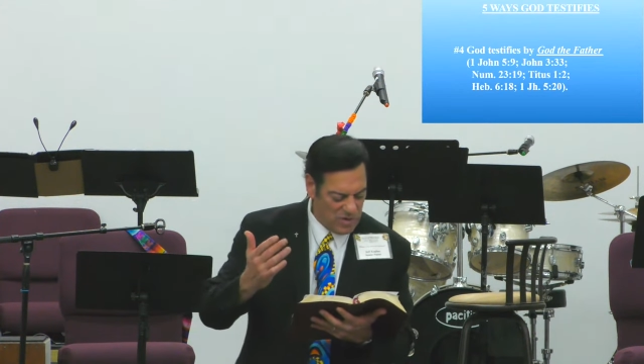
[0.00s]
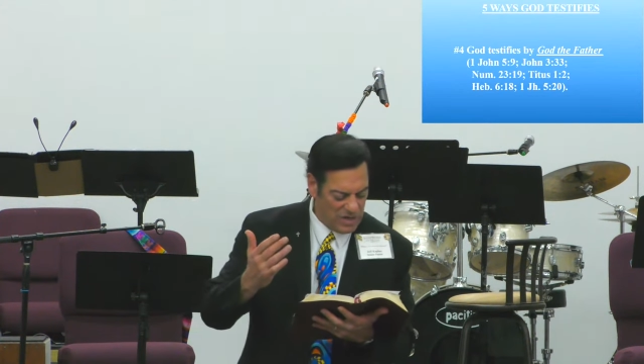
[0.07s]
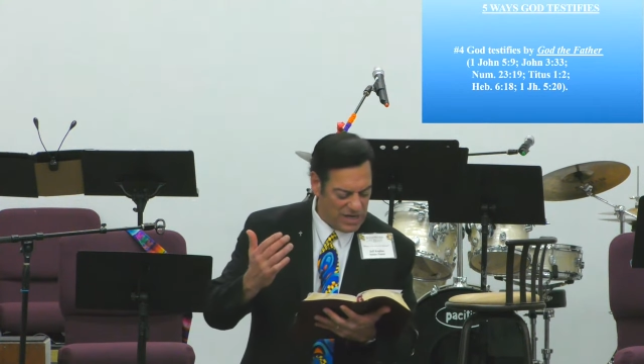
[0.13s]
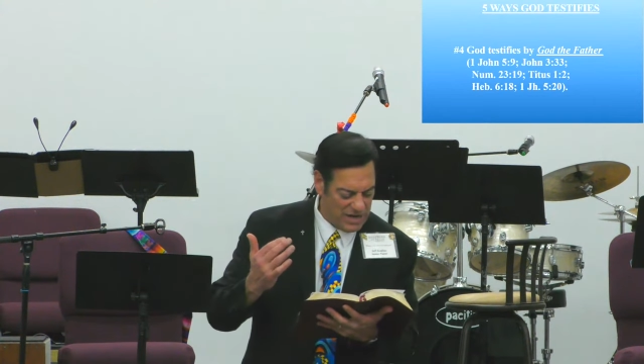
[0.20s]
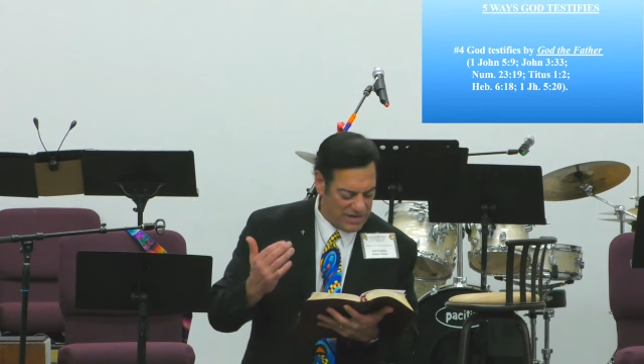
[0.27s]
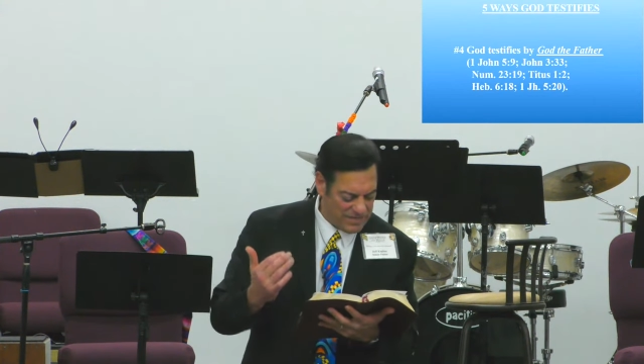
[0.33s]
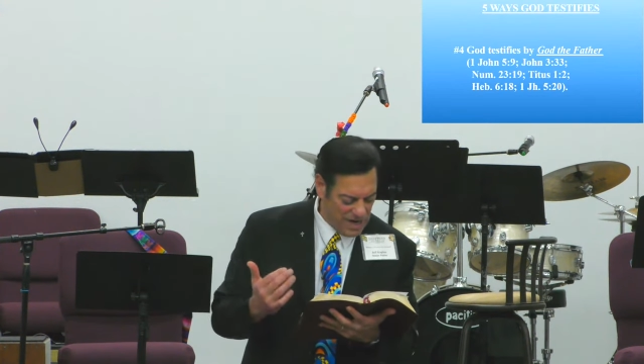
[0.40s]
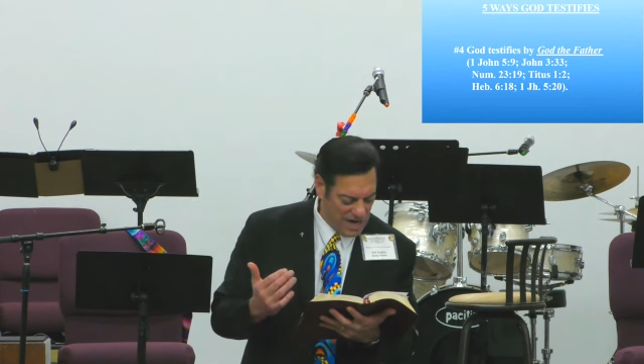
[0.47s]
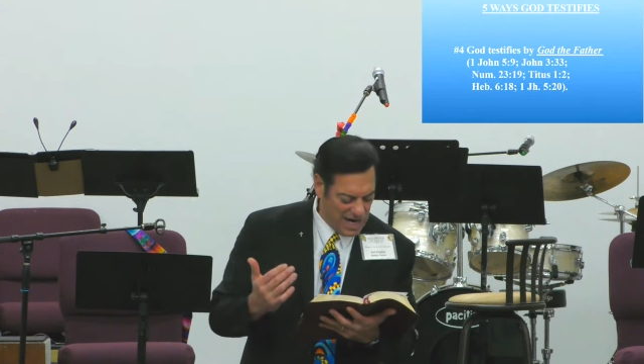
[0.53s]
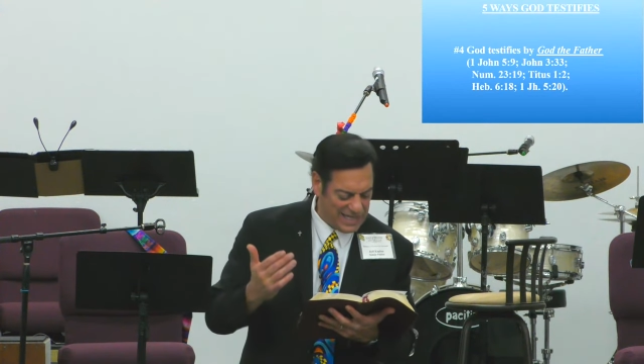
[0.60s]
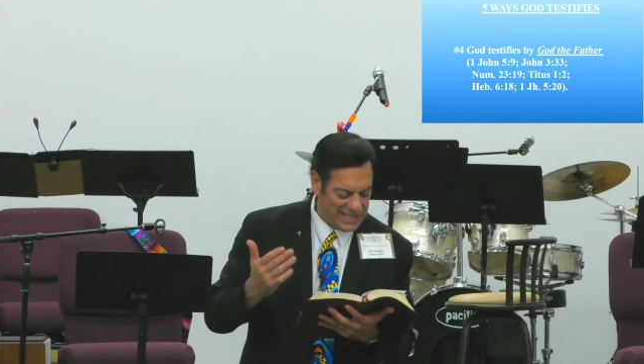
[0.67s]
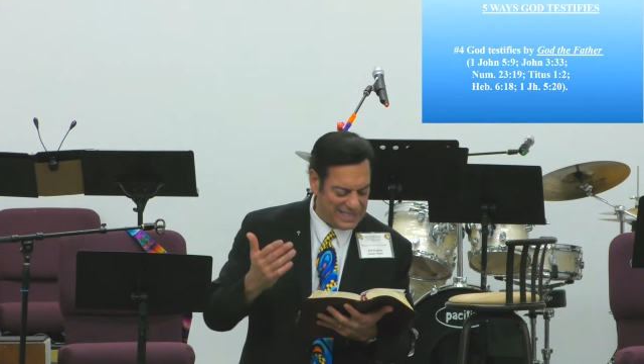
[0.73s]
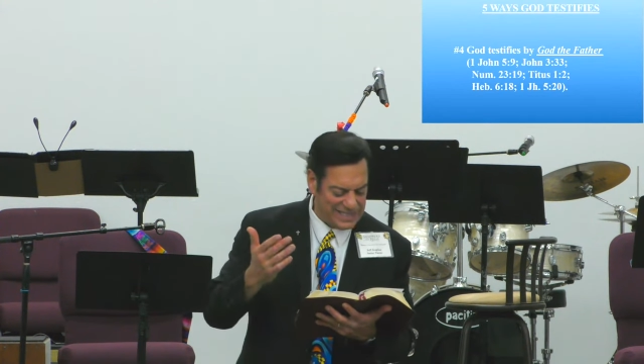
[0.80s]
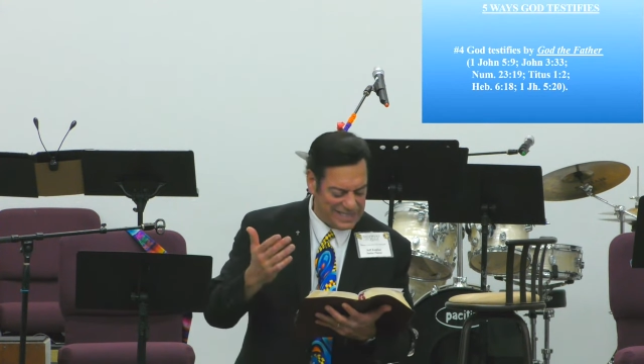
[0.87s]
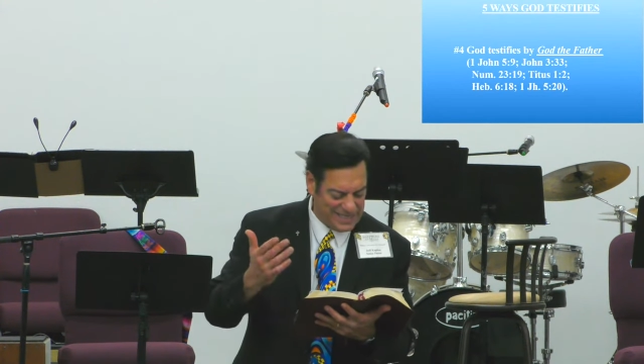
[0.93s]
of God
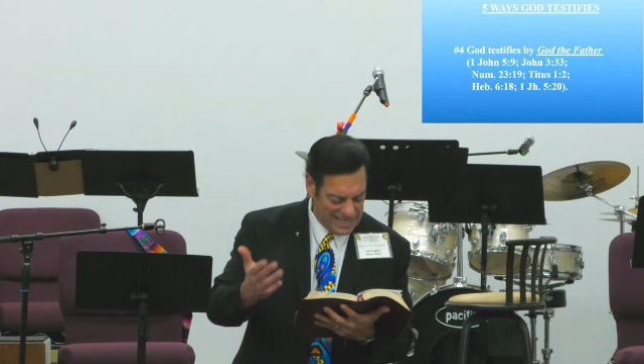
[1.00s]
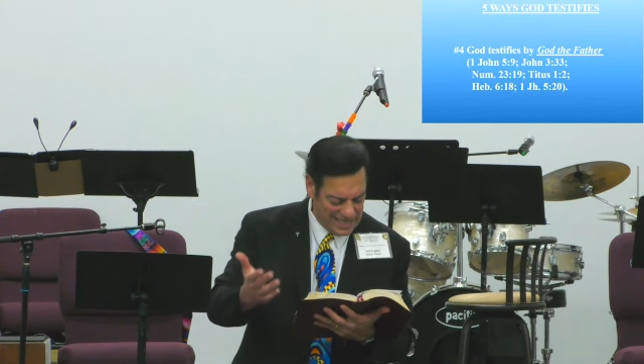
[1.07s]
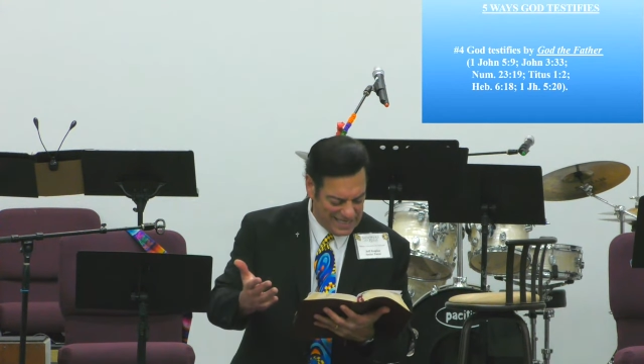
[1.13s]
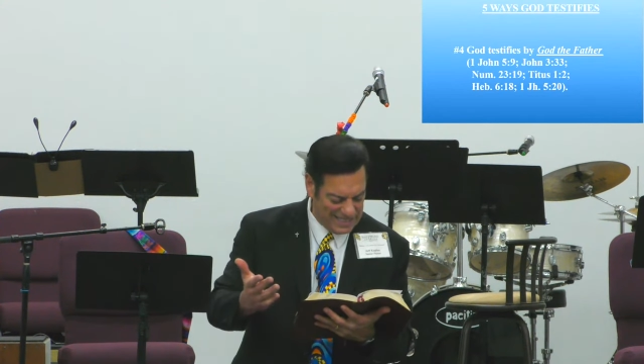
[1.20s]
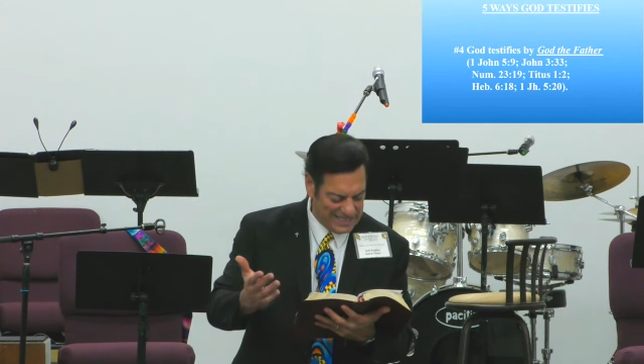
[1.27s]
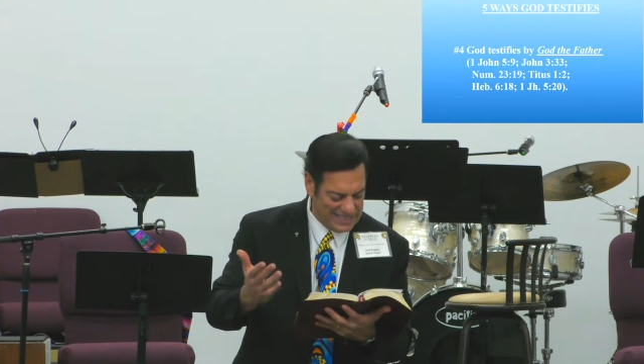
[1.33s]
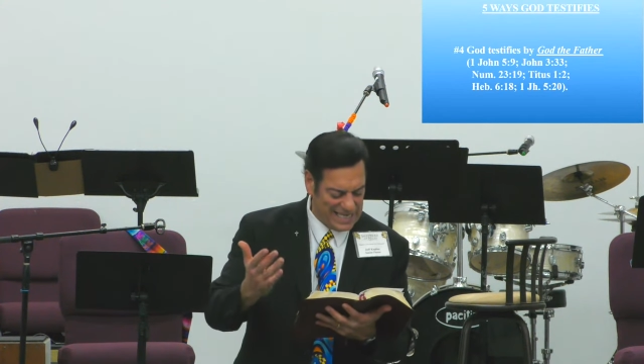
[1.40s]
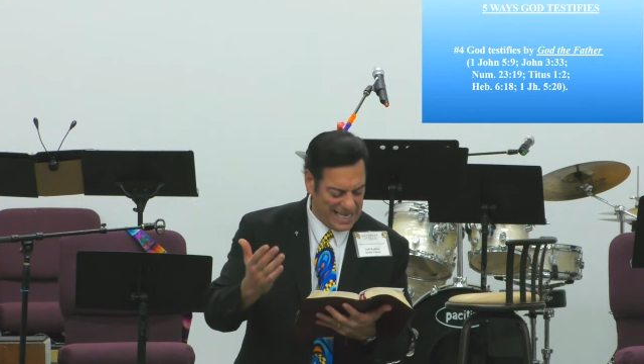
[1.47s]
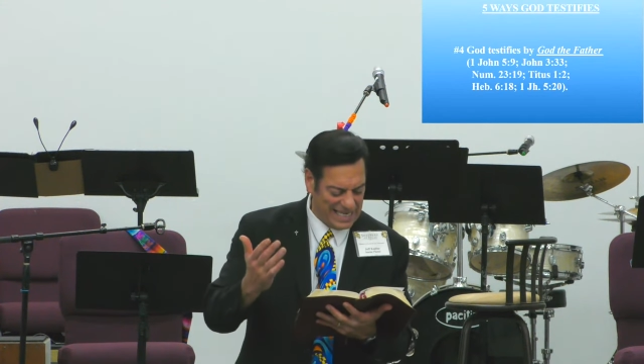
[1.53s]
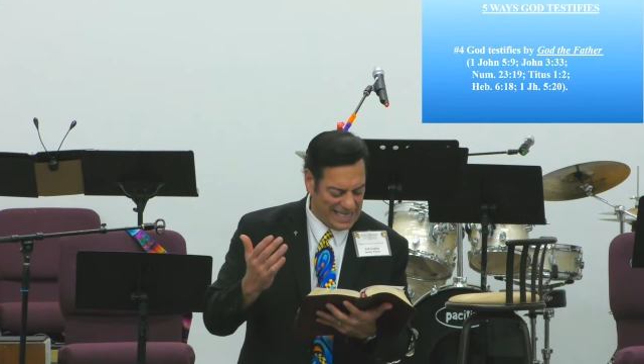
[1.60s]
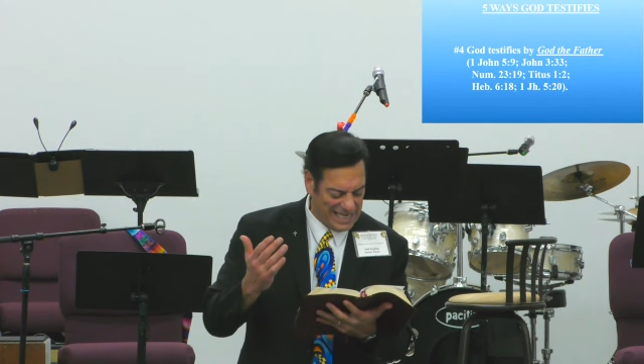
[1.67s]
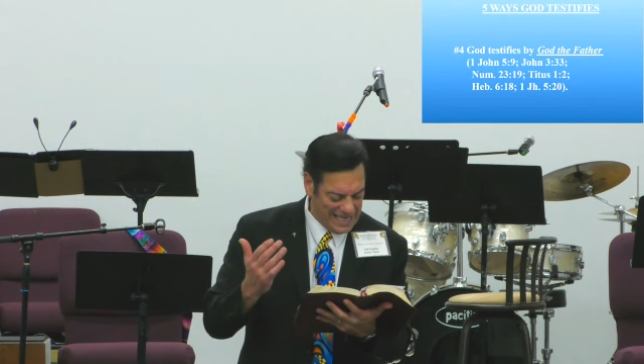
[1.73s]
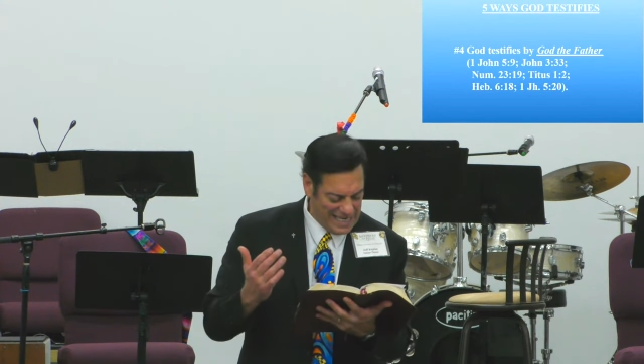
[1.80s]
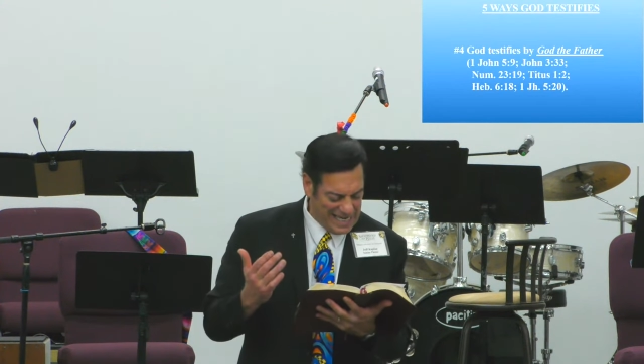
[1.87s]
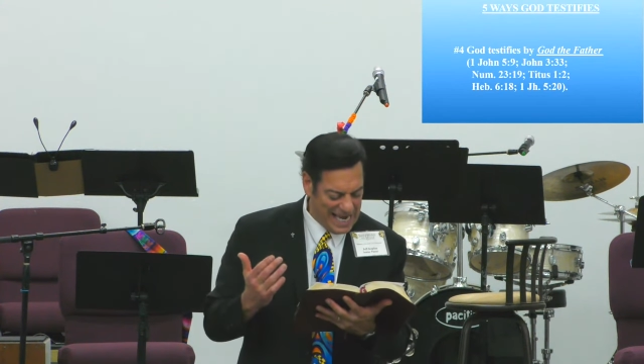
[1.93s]
is this, that
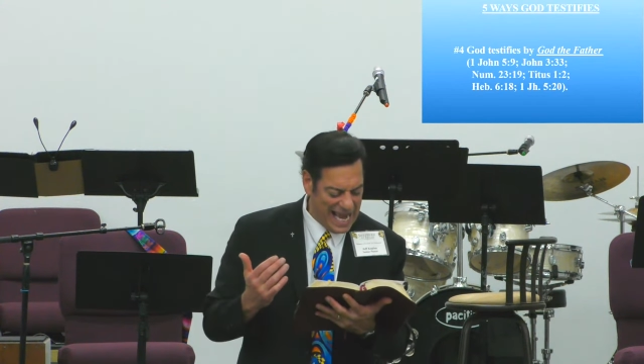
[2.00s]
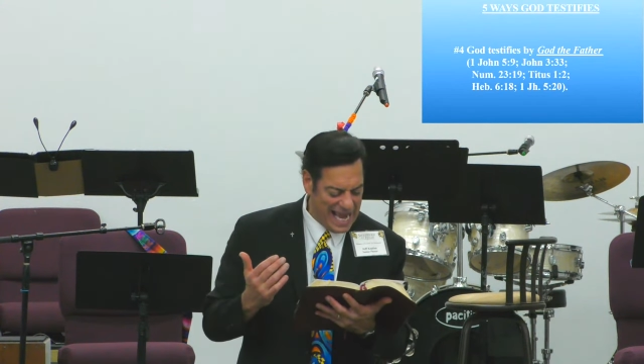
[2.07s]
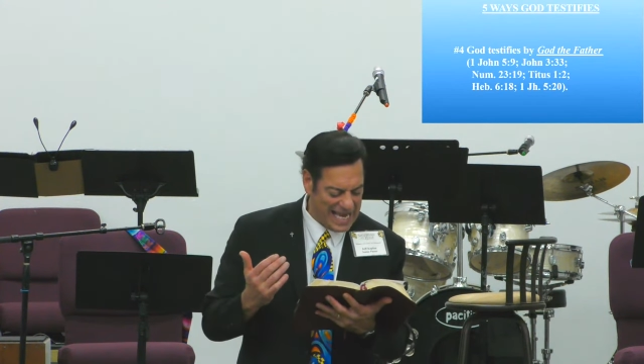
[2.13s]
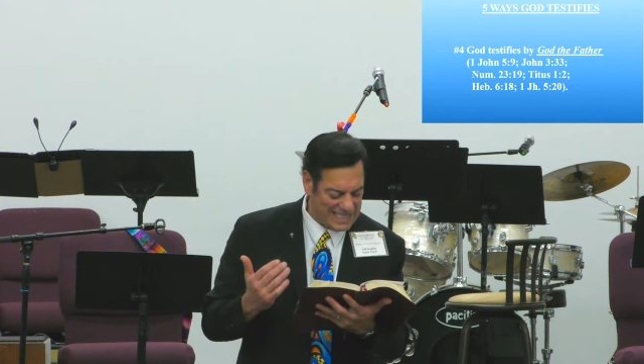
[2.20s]
he has